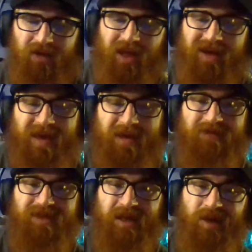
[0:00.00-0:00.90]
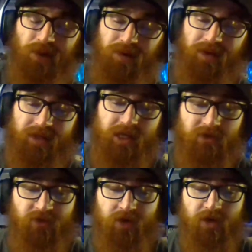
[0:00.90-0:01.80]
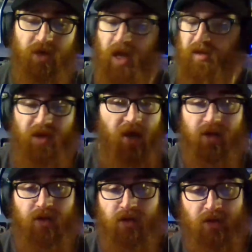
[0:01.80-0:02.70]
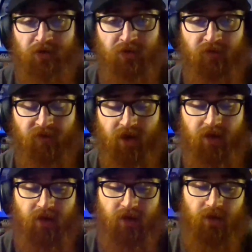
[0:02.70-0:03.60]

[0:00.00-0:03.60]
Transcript: like they have seen it on the TV and not to invade.